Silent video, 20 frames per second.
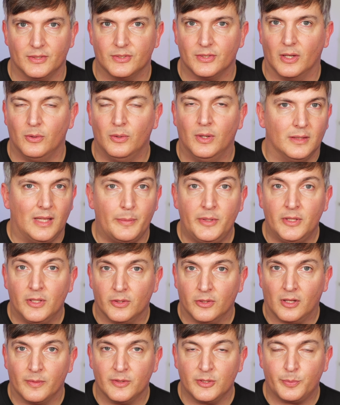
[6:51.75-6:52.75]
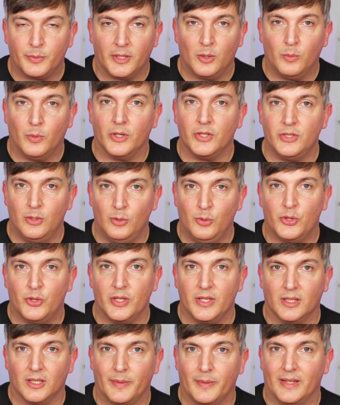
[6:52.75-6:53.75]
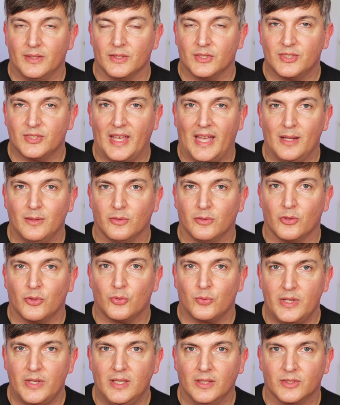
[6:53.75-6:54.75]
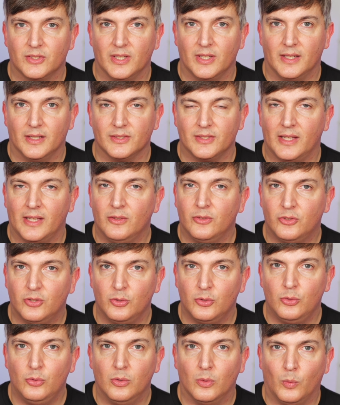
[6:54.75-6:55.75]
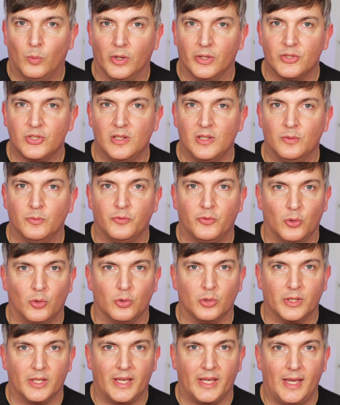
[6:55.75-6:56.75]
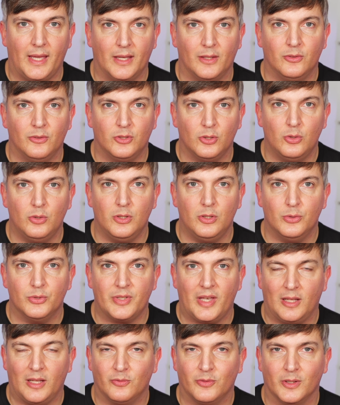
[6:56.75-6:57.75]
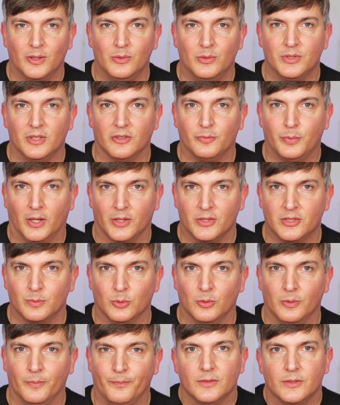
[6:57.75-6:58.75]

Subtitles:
So let me know in the comments below what you think about the sound of the three guitars, and do watch in 4K and do use headphones if possible.